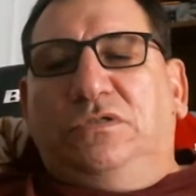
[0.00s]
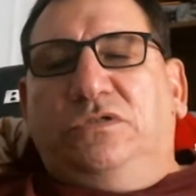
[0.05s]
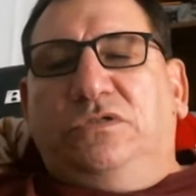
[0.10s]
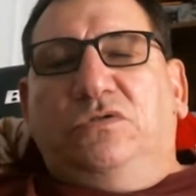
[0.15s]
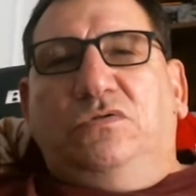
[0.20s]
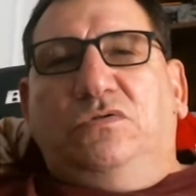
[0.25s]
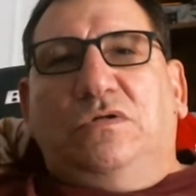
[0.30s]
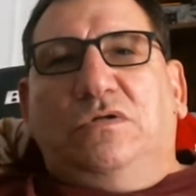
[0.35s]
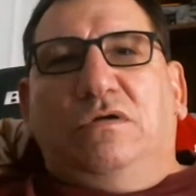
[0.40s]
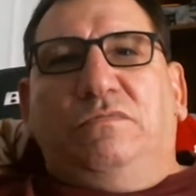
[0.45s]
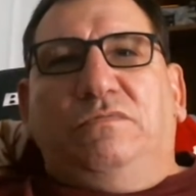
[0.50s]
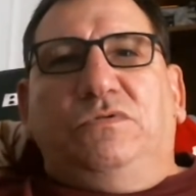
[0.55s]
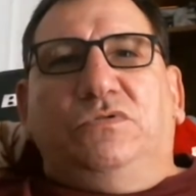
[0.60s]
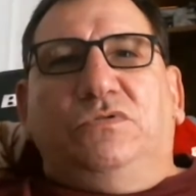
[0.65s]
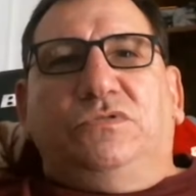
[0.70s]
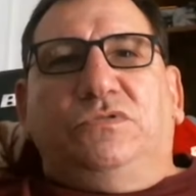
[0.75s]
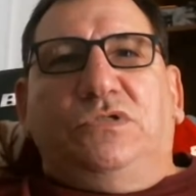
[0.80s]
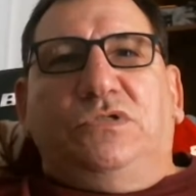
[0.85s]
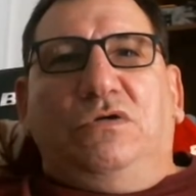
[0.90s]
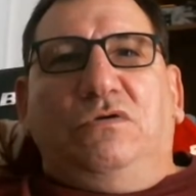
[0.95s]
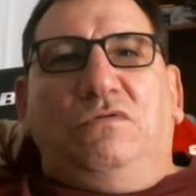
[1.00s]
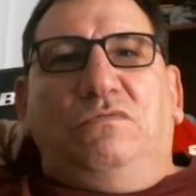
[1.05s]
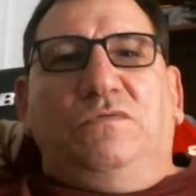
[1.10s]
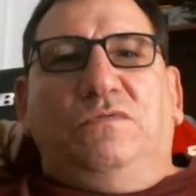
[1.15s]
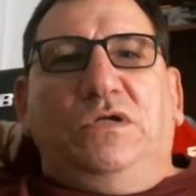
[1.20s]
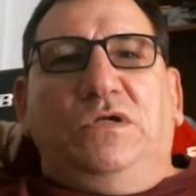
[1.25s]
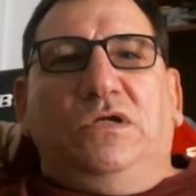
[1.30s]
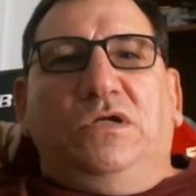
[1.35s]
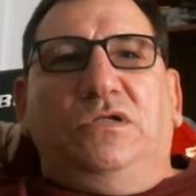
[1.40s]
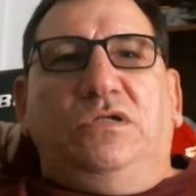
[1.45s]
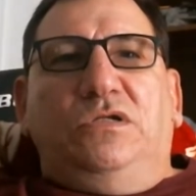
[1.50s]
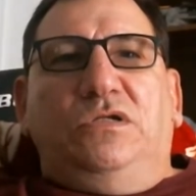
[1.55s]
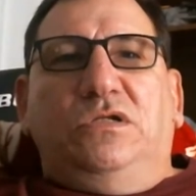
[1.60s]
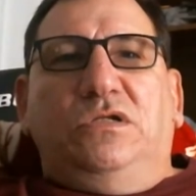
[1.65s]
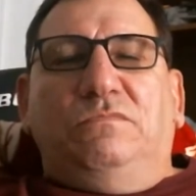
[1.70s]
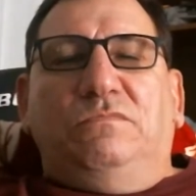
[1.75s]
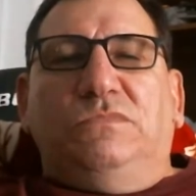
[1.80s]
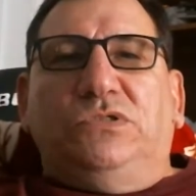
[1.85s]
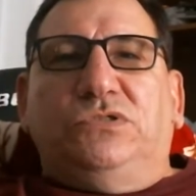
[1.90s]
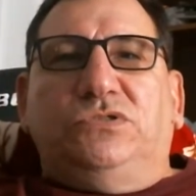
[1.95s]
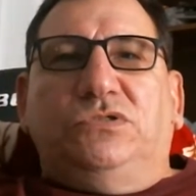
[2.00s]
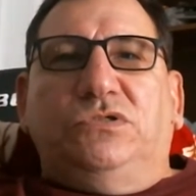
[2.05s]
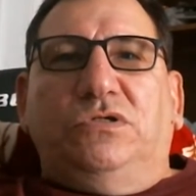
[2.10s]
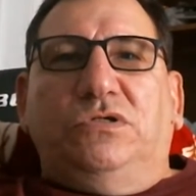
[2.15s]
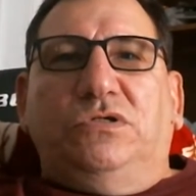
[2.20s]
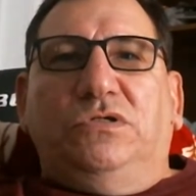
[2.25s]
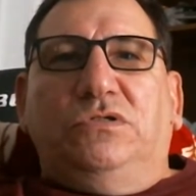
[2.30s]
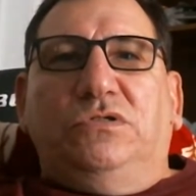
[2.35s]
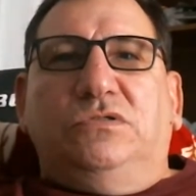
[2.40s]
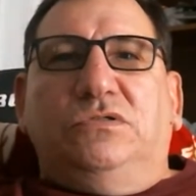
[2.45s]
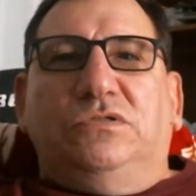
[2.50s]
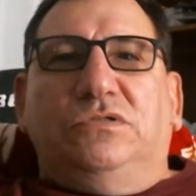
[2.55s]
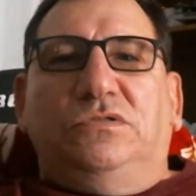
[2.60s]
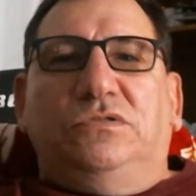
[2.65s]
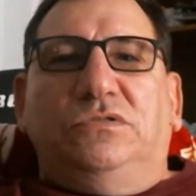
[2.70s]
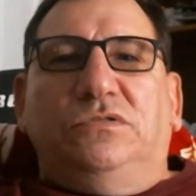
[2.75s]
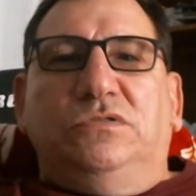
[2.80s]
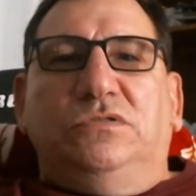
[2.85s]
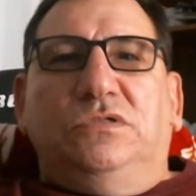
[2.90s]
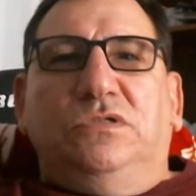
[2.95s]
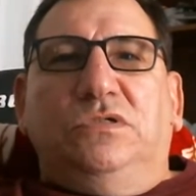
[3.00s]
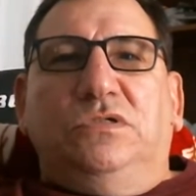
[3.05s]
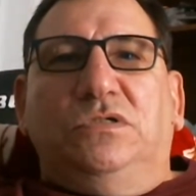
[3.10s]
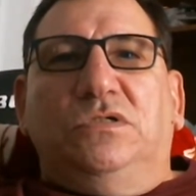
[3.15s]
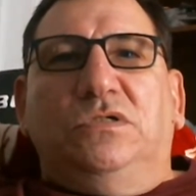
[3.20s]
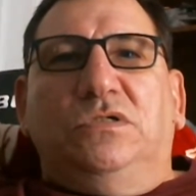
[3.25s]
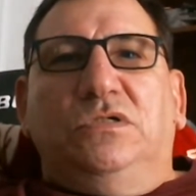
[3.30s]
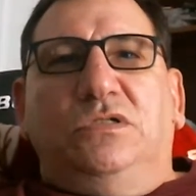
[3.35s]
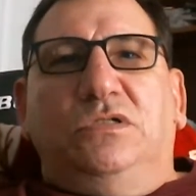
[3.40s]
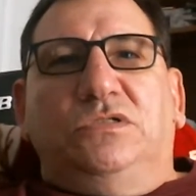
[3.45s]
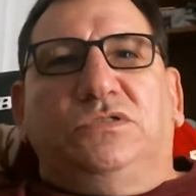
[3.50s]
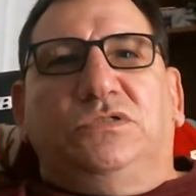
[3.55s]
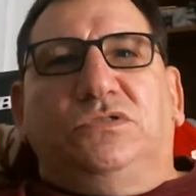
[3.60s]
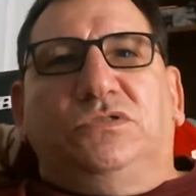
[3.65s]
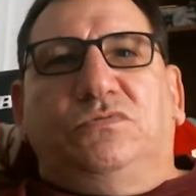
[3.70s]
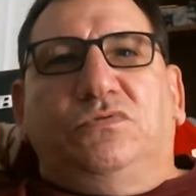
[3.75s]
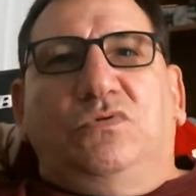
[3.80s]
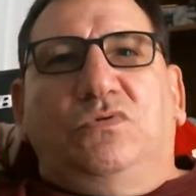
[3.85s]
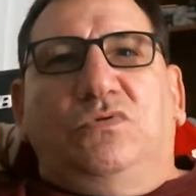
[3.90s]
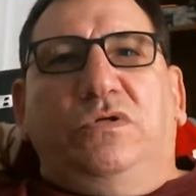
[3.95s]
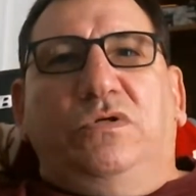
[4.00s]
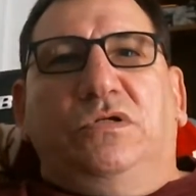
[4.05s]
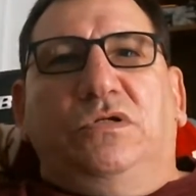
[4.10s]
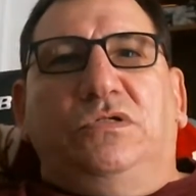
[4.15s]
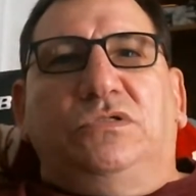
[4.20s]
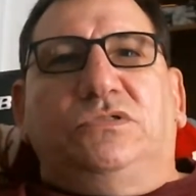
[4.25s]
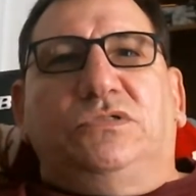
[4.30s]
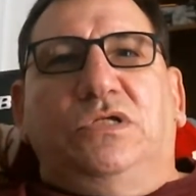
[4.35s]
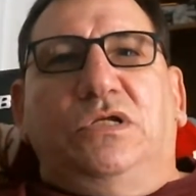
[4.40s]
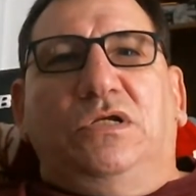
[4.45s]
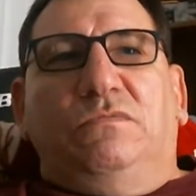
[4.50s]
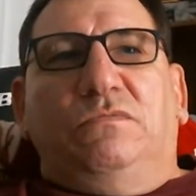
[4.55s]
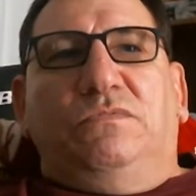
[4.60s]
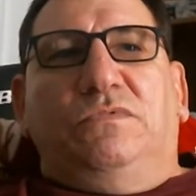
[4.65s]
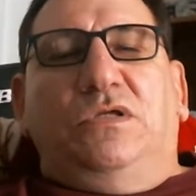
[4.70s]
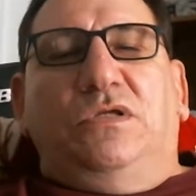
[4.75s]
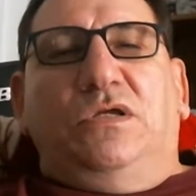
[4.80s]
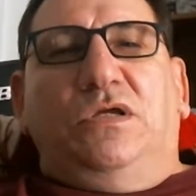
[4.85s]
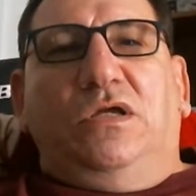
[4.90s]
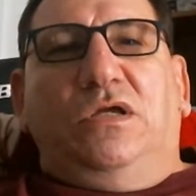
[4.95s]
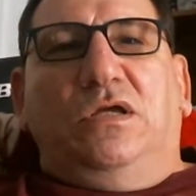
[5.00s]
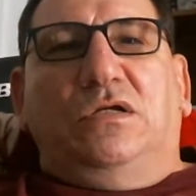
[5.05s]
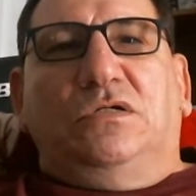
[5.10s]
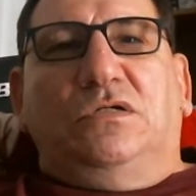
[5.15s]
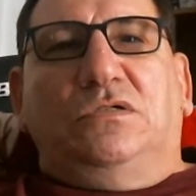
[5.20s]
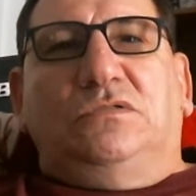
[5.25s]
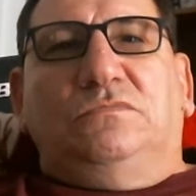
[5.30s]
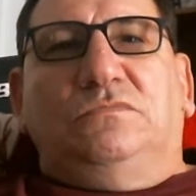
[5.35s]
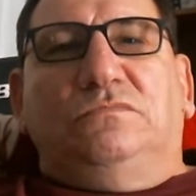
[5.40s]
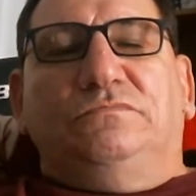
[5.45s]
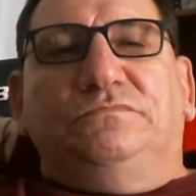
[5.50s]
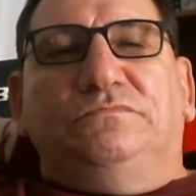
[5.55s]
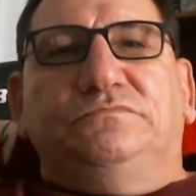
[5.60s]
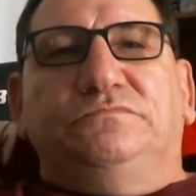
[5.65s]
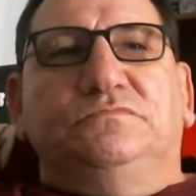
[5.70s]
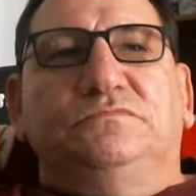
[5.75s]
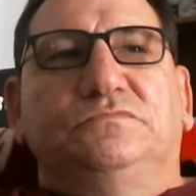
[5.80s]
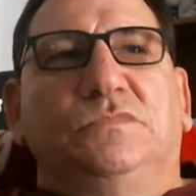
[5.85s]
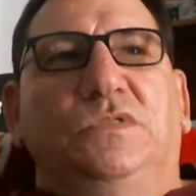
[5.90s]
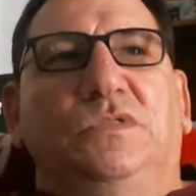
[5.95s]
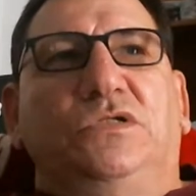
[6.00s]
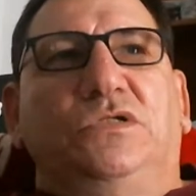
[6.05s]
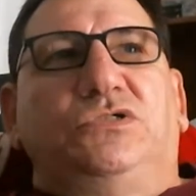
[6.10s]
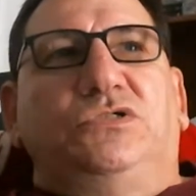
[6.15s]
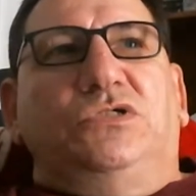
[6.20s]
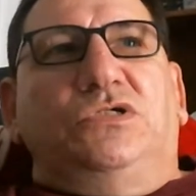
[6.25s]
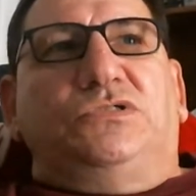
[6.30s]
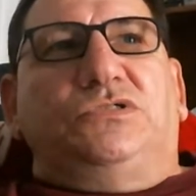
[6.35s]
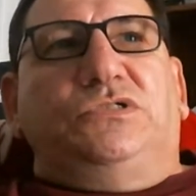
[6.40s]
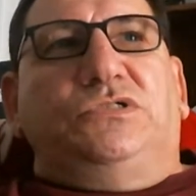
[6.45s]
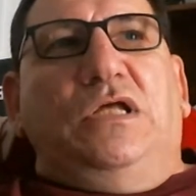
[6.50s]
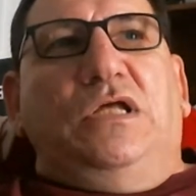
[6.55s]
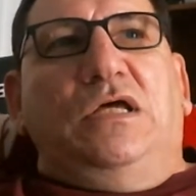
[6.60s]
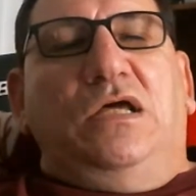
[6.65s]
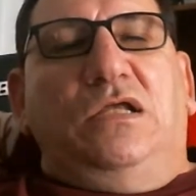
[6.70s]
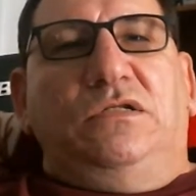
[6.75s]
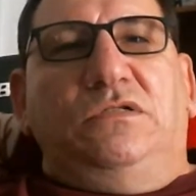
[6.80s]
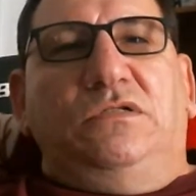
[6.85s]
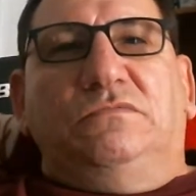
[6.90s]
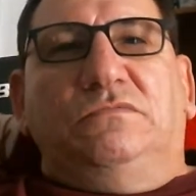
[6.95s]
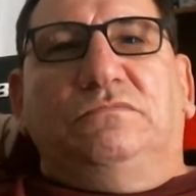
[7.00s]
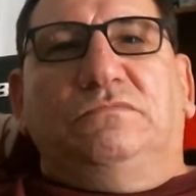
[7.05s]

You have yourself an editing machine. Sort of the same thing. It's just that